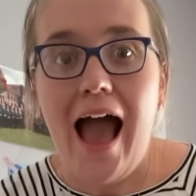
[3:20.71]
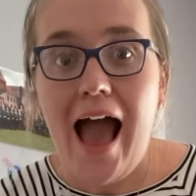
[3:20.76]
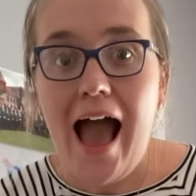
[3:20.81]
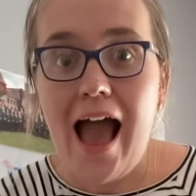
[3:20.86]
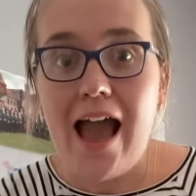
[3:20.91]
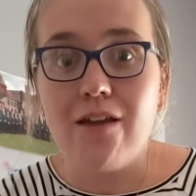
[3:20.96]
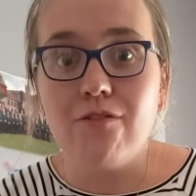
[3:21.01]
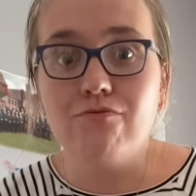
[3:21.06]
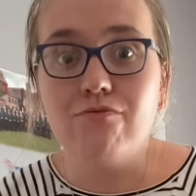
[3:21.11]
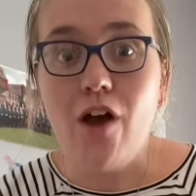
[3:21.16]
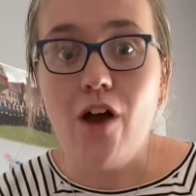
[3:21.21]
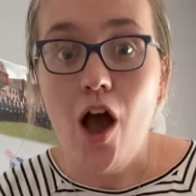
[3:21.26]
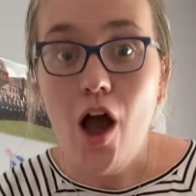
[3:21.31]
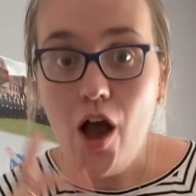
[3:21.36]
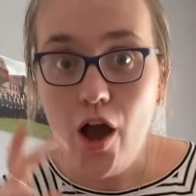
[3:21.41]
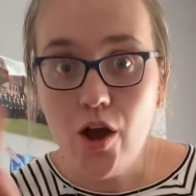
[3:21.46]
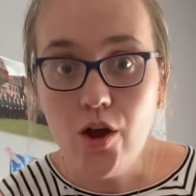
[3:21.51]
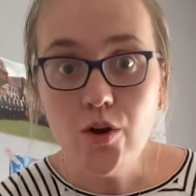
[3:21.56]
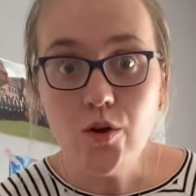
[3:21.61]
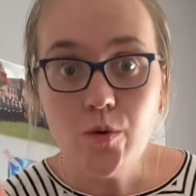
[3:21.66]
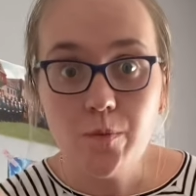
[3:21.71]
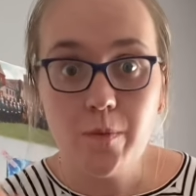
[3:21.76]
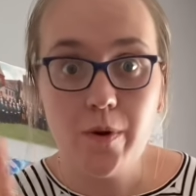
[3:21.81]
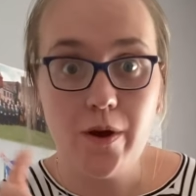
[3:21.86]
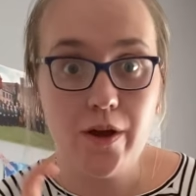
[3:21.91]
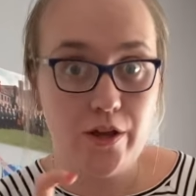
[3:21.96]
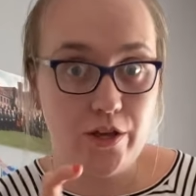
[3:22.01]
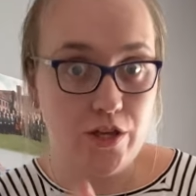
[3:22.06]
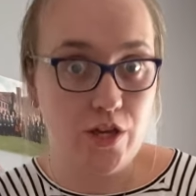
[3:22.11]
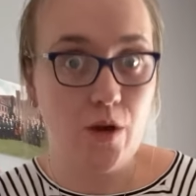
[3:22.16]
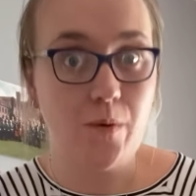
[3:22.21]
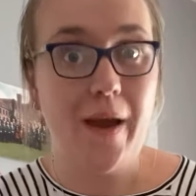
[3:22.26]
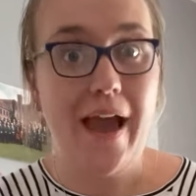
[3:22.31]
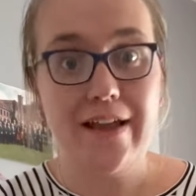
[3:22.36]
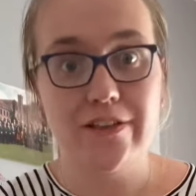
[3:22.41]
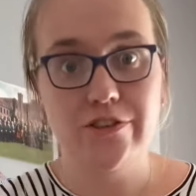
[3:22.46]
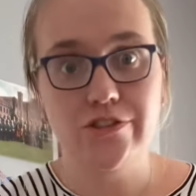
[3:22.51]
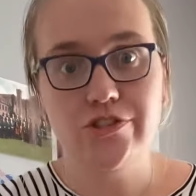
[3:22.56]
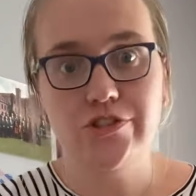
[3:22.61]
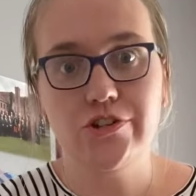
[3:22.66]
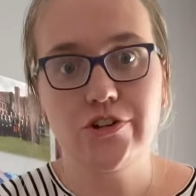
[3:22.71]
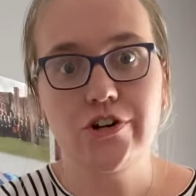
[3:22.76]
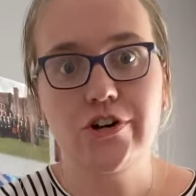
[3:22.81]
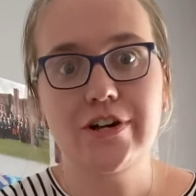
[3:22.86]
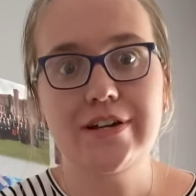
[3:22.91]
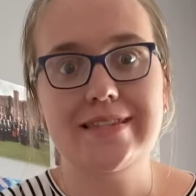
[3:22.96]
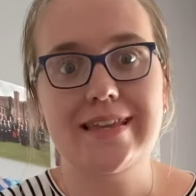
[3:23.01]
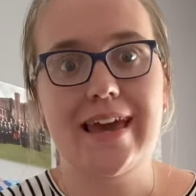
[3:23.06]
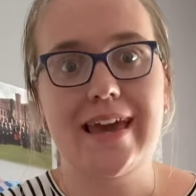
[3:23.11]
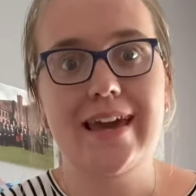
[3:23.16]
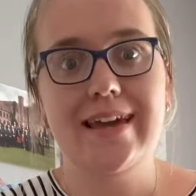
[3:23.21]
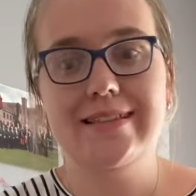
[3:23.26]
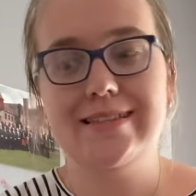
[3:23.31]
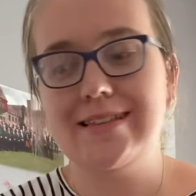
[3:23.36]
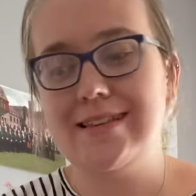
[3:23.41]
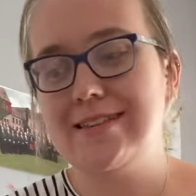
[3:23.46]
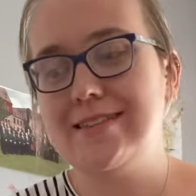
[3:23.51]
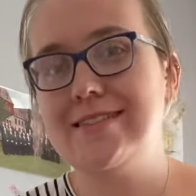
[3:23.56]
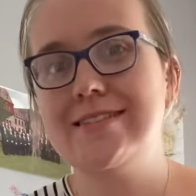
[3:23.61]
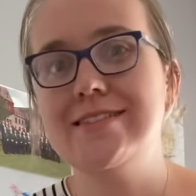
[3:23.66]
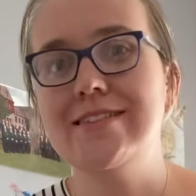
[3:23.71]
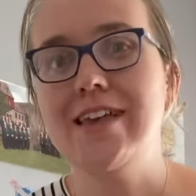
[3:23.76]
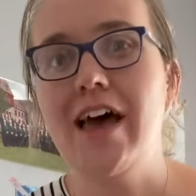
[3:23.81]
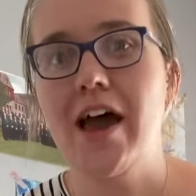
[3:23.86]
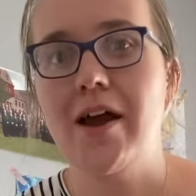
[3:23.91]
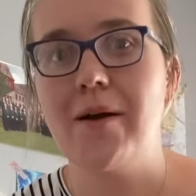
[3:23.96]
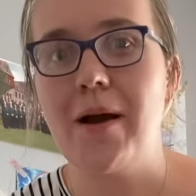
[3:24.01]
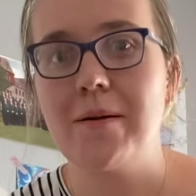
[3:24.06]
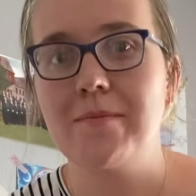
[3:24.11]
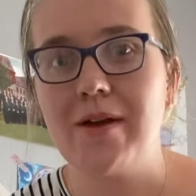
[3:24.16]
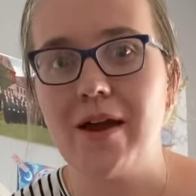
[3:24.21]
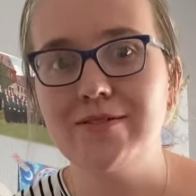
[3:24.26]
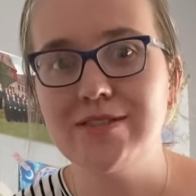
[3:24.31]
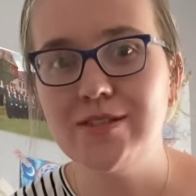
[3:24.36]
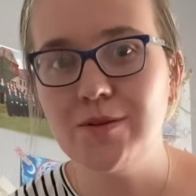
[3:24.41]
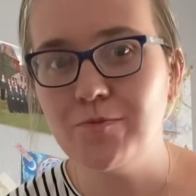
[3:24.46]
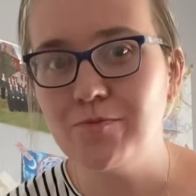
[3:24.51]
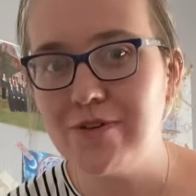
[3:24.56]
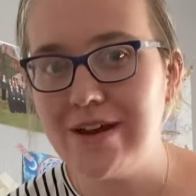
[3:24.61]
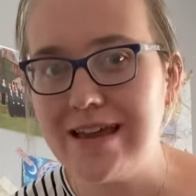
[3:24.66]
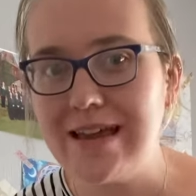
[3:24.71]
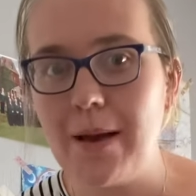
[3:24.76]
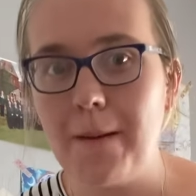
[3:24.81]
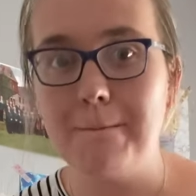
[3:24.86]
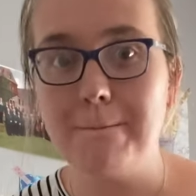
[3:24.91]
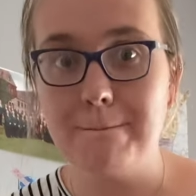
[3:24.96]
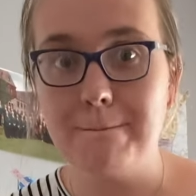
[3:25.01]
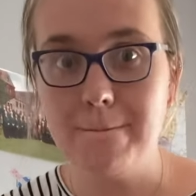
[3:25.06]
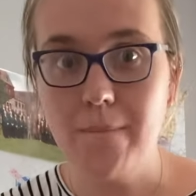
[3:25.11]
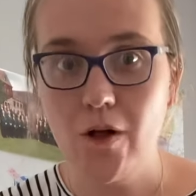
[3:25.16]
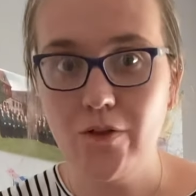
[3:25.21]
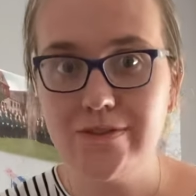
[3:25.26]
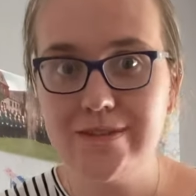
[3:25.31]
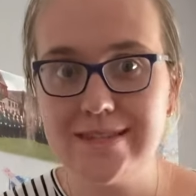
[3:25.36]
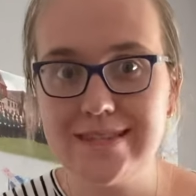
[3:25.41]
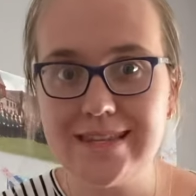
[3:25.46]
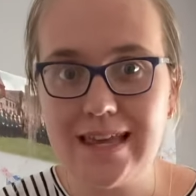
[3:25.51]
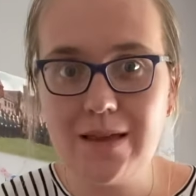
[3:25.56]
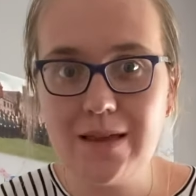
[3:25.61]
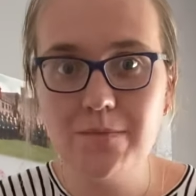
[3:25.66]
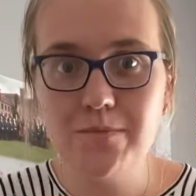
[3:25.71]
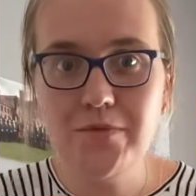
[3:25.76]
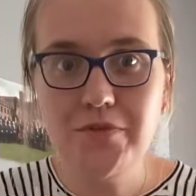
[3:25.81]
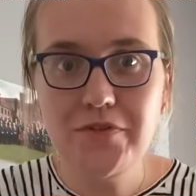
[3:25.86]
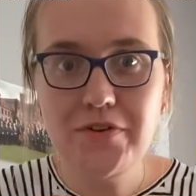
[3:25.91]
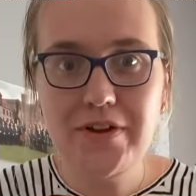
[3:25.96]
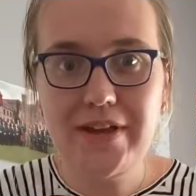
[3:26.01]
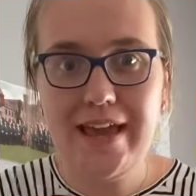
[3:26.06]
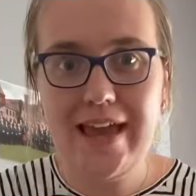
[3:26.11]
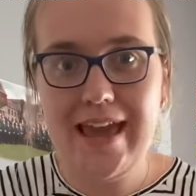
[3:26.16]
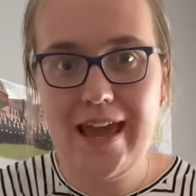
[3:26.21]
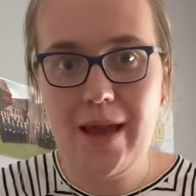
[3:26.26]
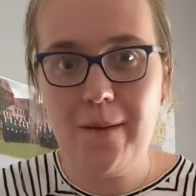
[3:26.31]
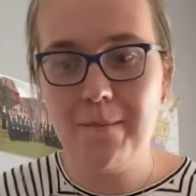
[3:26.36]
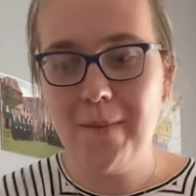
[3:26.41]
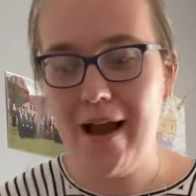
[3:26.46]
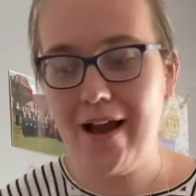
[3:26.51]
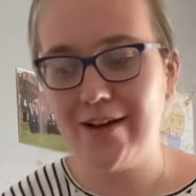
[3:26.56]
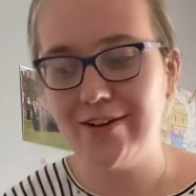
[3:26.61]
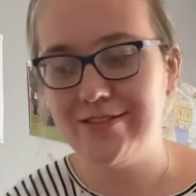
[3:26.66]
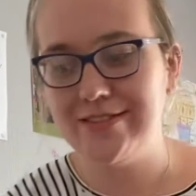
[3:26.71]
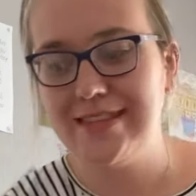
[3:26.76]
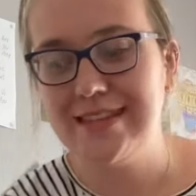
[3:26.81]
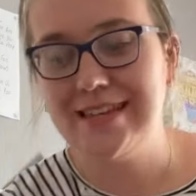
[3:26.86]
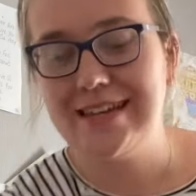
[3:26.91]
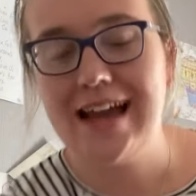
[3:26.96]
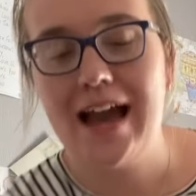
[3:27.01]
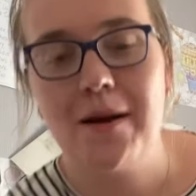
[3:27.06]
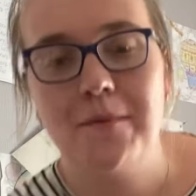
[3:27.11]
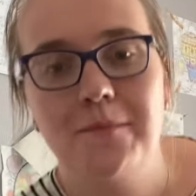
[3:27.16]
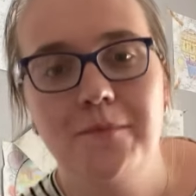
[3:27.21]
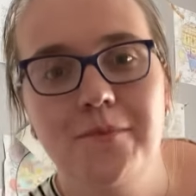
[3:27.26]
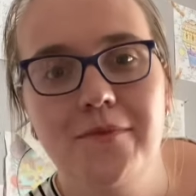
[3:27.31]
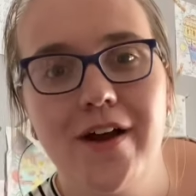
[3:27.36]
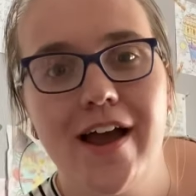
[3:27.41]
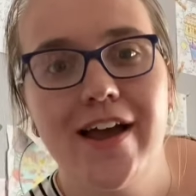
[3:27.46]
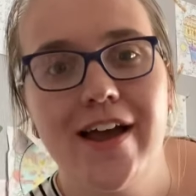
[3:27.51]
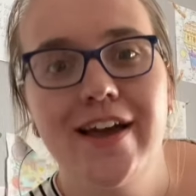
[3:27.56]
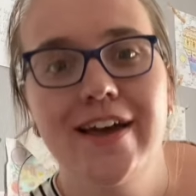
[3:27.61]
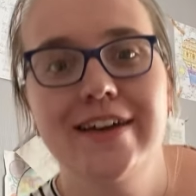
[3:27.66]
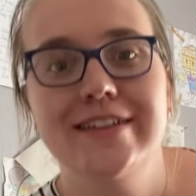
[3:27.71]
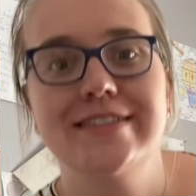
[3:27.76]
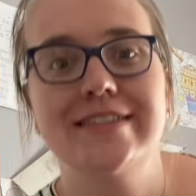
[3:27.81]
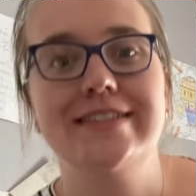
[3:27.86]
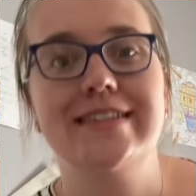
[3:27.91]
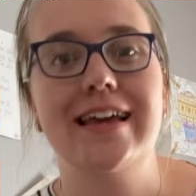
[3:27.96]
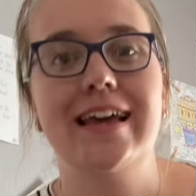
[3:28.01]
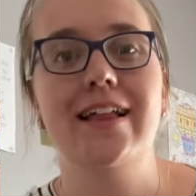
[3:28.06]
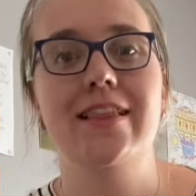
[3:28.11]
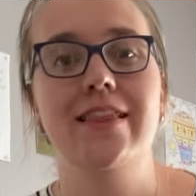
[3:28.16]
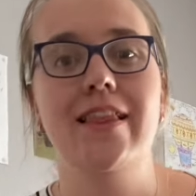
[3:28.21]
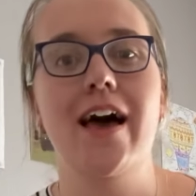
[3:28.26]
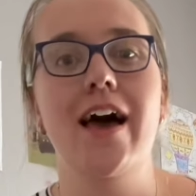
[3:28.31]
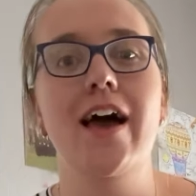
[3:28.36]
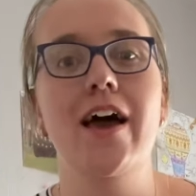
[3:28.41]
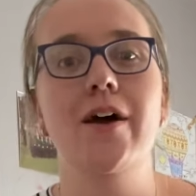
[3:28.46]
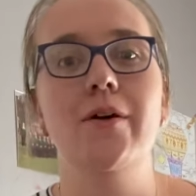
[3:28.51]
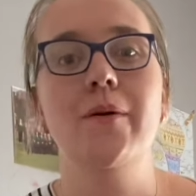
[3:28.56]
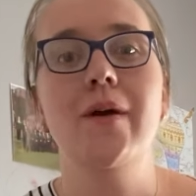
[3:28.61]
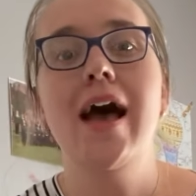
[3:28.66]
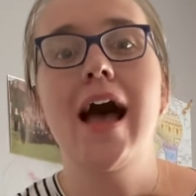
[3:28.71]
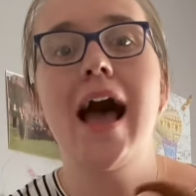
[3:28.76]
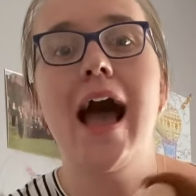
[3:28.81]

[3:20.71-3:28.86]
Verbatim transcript: I hope you enjoyed it. So I'm going to bring Monty Monkey back onto the camera to say hello.